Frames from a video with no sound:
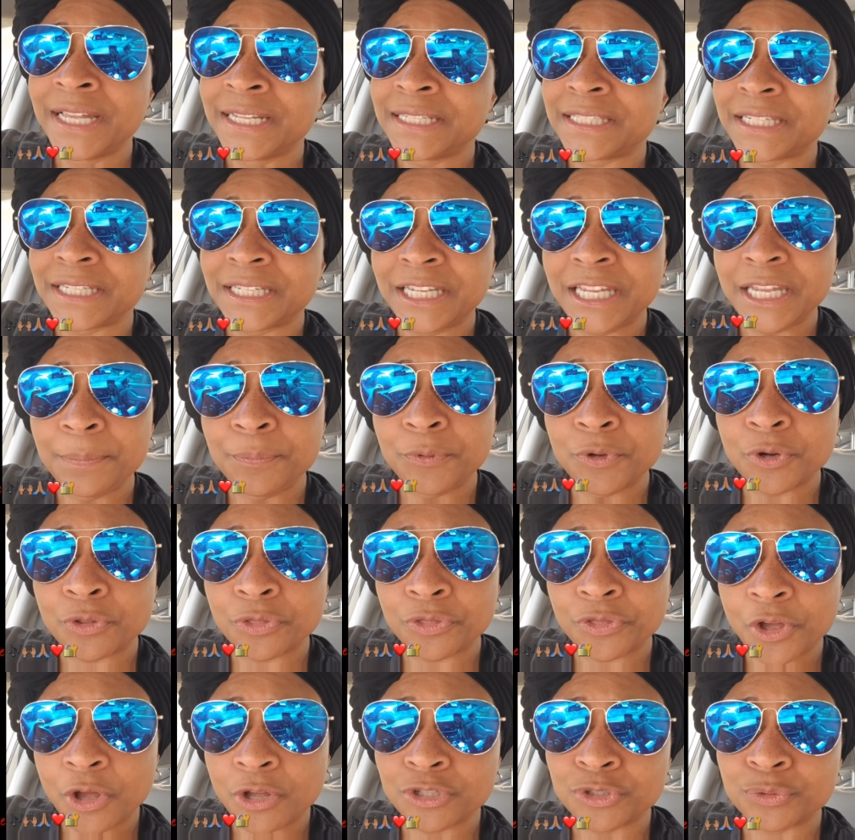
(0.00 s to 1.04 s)
to keep your
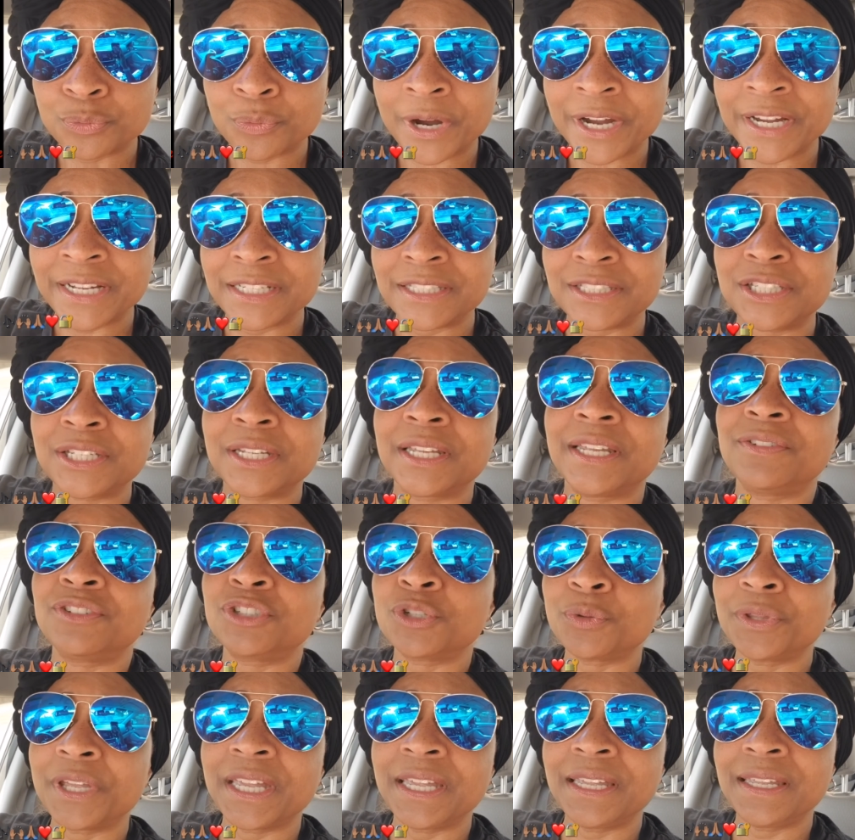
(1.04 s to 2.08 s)
thoughts right, to,
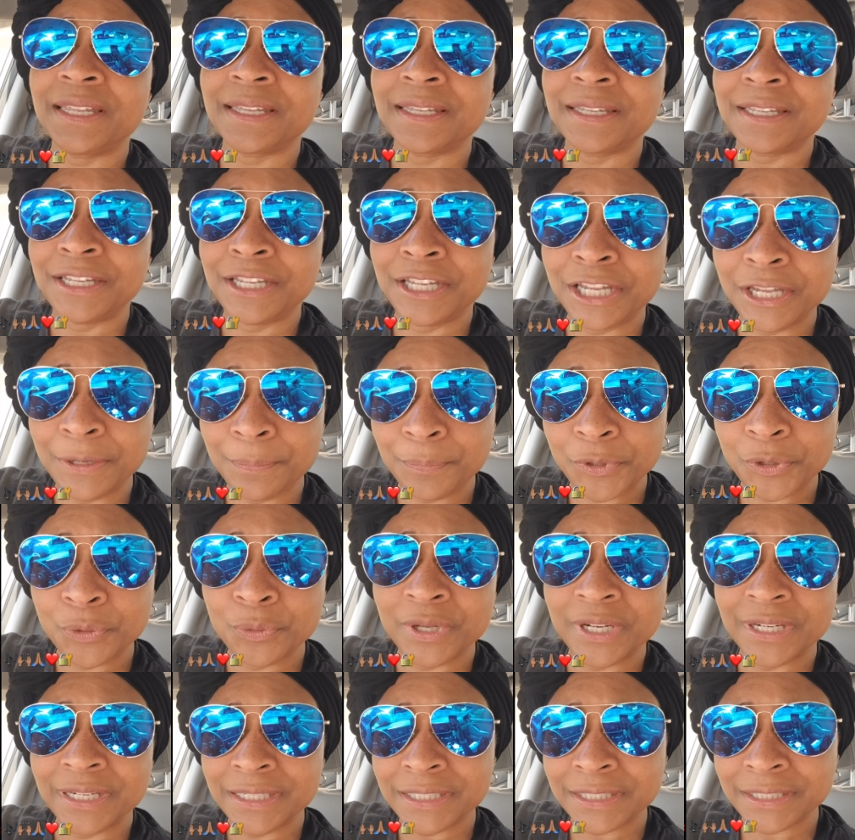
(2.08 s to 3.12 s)
so that He can keep you
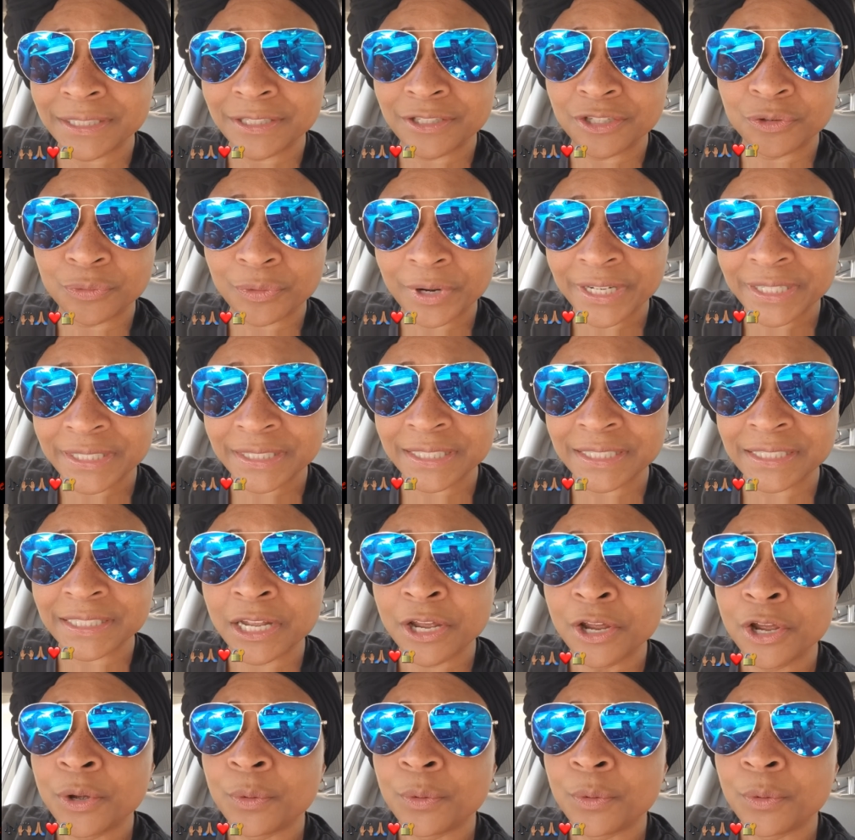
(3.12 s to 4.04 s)
in His good graces.